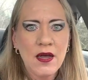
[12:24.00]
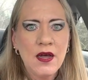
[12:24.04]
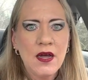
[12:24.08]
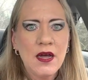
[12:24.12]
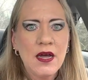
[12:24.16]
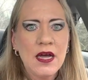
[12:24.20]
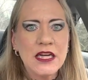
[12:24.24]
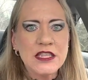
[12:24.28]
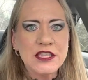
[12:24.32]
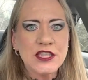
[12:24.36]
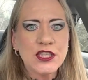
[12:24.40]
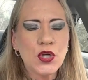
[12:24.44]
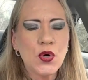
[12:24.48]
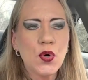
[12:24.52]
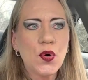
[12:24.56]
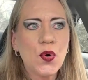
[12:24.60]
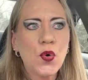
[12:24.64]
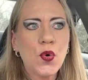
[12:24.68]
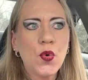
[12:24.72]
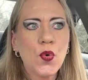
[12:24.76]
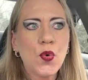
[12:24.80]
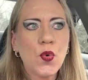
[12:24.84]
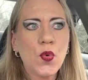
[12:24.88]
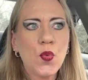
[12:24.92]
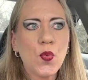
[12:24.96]
And
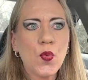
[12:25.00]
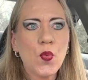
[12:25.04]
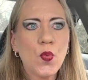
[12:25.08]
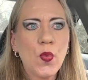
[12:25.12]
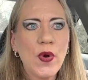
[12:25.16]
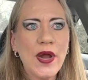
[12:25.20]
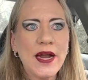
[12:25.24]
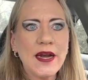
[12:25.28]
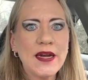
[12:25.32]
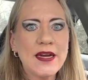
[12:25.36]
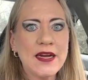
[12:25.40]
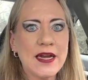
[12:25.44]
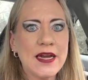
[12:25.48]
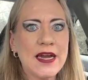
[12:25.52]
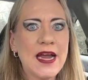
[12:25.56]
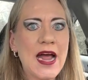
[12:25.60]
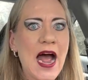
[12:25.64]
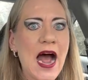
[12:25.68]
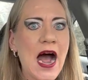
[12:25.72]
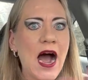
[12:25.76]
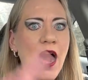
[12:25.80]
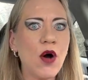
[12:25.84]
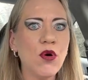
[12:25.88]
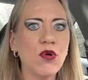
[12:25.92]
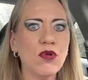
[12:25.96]
so we to get
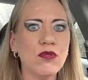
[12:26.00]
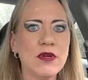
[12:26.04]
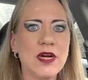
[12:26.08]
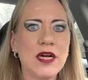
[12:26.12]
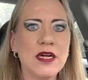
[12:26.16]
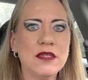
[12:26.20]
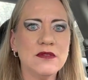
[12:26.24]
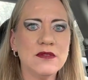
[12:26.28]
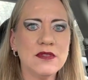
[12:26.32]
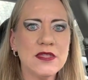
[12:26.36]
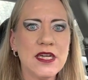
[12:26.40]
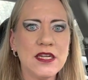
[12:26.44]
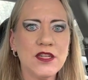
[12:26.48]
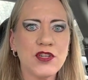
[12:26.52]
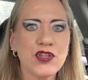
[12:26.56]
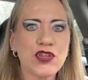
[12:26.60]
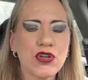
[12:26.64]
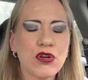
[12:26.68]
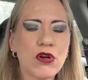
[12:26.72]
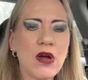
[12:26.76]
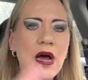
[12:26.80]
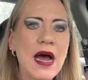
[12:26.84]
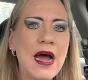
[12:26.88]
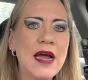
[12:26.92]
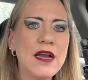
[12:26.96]
out and
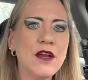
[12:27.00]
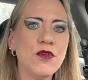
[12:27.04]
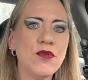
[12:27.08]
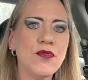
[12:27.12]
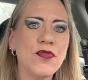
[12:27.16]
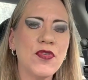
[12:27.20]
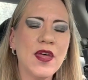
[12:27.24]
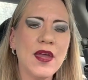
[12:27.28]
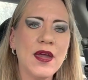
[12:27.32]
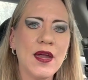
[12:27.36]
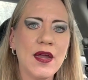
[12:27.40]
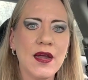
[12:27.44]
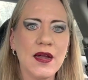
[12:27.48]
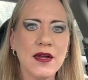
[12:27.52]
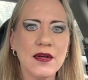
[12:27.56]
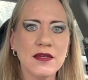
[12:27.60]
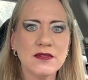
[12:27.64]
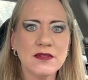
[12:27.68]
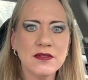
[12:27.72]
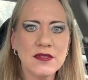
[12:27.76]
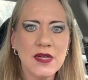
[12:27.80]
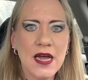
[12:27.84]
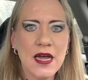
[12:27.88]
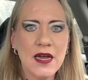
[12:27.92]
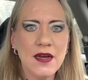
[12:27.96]
try new
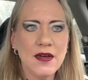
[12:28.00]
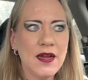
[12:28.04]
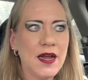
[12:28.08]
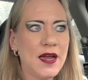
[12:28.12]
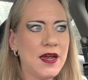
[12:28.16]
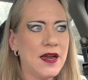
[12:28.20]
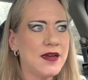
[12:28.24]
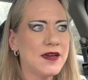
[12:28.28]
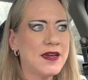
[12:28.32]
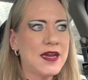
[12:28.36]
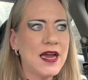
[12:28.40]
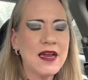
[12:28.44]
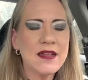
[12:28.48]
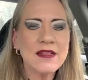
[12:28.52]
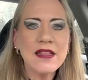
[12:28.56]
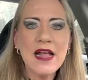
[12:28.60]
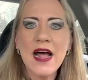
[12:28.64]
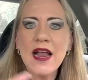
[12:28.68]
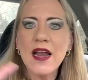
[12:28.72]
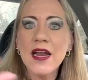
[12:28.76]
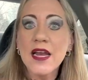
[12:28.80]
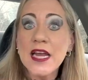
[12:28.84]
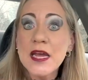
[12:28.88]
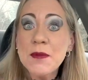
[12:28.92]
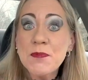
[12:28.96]
things and take
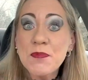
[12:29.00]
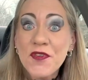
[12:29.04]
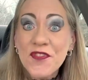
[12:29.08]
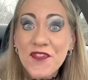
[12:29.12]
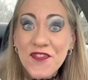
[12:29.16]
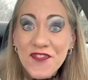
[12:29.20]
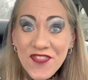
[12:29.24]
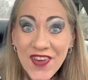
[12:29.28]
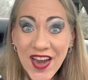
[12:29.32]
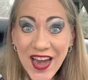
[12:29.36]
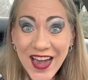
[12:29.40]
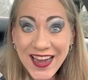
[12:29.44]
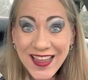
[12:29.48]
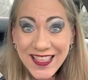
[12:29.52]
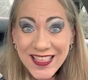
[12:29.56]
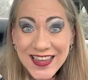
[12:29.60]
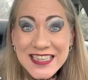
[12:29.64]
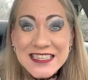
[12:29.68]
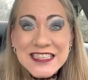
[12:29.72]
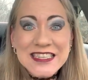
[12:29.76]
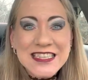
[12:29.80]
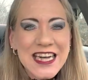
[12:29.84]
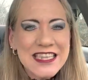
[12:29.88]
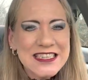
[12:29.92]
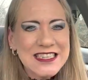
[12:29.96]
that leap of faith.
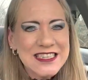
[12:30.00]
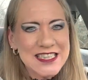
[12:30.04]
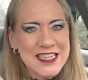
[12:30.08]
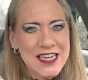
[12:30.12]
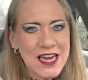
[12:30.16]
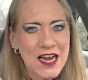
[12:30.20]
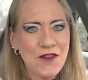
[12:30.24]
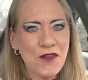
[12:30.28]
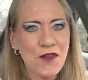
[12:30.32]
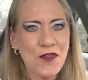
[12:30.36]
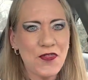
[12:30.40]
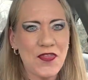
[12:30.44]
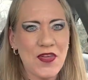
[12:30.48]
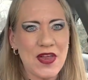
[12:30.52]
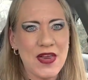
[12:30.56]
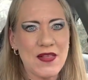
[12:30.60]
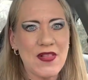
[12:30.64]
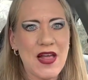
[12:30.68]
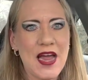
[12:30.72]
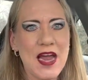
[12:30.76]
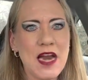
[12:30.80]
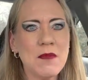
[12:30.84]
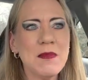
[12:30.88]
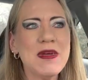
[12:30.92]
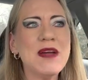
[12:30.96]
That's the other thing.
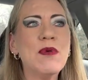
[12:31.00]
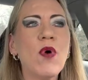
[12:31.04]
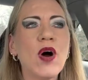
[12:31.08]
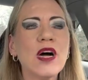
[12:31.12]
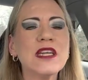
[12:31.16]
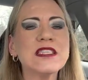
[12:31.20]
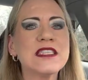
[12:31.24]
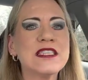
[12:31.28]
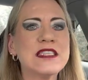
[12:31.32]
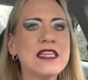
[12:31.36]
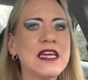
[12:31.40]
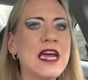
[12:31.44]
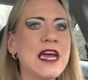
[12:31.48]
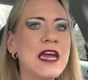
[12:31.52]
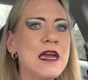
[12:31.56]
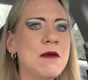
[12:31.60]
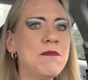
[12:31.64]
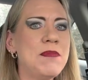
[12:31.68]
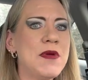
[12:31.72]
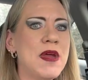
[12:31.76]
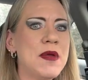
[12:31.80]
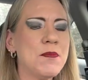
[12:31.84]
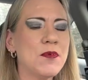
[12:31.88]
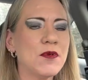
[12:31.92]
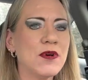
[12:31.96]
The enemy wants to keep
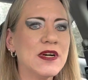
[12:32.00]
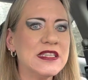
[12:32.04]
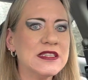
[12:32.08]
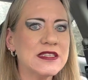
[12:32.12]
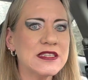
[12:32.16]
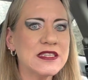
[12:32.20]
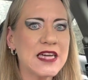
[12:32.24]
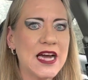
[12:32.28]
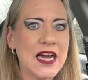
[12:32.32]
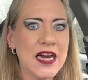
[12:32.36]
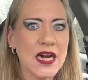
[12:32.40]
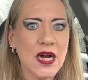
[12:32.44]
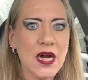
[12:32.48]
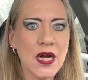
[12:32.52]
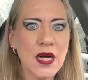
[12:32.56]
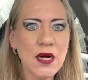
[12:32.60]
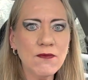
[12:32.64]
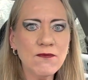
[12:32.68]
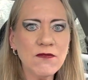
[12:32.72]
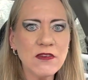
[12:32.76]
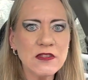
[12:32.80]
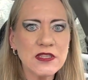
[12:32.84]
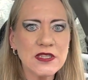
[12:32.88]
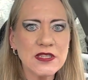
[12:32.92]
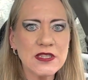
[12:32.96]
people inside a
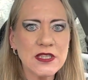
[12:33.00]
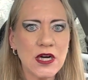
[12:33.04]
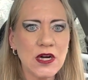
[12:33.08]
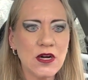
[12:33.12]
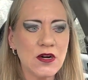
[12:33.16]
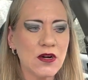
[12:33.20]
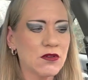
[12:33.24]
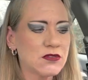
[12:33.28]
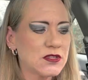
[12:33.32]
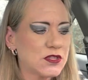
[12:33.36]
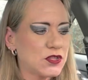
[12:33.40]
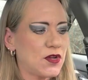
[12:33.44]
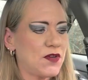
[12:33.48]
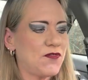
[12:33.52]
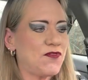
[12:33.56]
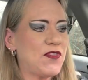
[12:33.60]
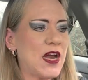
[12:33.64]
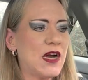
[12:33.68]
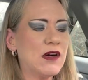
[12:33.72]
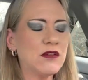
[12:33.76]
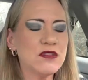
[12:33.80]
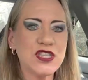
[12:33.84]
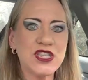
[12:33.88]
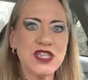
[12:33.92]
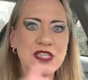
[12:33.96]
comfort zone if they
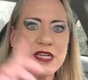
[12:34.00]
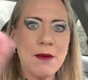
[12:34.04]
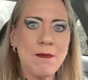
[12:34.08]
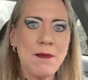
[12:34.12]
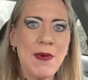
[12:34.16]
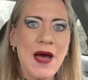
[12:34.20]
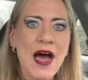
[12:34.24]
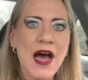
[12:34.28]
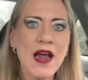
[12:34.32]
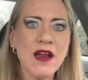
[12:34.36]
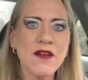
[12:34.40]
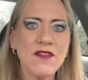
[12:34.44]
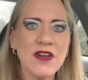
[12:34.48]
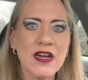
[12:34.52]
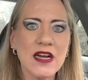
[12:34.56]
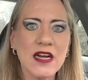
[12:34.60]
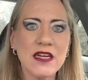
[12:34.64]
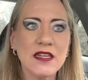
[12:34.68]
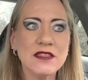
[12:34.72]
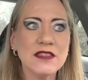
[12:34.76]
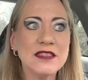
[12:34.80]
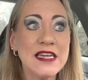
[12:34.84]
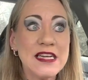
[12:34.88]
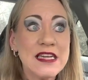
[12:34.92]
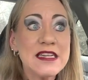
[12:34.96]
don't step out of it,
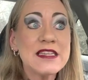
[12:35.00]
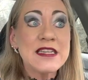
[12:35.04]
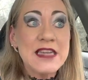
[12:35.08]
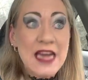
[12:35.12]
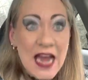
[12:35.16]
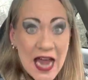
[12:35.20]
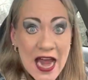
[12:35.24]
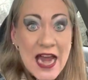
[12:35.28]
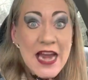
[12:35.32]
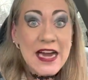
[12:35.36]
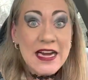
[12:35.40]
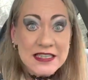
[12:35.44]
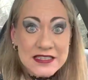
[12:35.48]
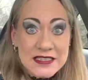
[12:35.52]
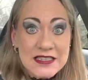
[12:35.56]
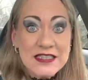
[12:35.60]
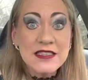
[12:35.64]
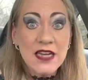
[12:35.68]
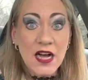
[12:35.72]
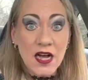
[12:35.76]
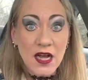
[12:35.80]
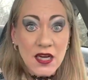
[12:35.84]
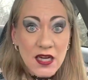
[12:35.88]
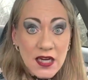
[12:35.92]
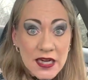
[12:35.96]
because it takes
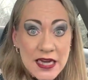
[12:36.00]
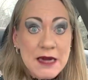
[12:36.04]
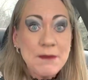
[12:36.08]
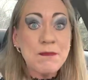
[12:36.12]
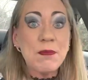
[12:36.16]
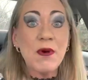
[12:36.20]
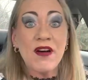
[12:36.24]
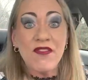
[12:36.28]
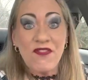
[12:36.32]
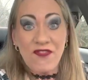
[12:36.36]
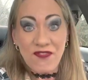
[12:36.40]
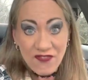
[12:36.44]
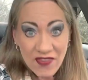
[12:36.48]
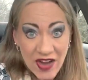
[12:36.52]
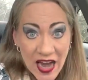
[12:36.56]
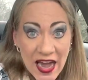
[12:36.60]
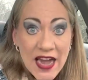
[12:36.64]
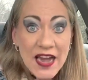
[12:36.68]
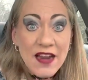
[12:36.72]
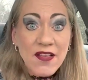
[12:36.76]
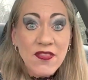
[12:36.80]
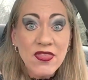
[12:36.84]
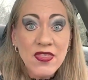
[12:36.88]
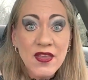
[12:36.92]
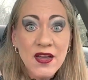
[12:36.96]
a leap of
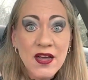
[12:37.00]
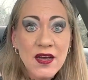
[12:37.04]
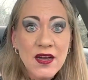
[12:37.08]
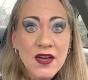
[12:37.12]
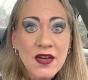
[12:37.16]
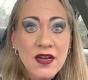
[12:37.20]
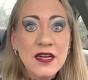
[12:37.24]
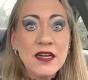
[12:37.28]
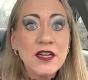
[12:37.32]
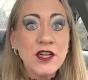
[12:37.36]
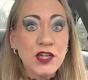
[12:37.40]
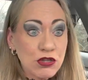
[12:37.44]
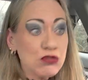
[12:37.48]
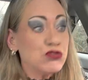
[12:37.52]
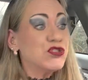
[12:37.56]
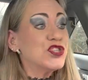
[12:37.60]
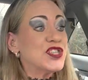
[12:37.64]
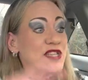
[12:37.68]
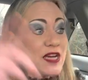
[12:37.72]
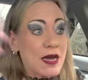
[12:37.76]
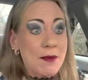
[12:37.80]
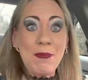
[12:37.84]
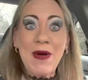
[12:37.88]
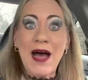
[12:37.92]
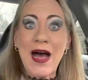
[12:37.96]
faith to
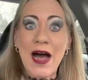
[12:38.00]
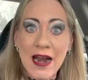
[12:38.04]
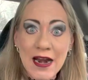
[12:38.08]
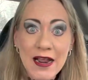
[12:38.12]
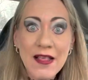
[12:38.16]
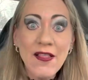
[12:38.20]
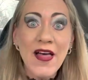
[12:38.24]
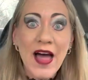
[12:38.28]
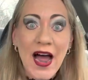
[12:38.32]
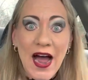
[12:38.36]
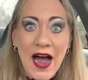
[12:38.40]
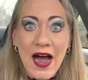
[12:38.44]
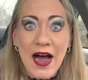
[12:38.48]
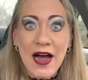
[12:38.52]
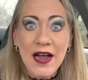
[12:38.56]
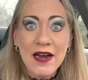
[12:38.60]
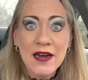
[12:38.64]
step out of that.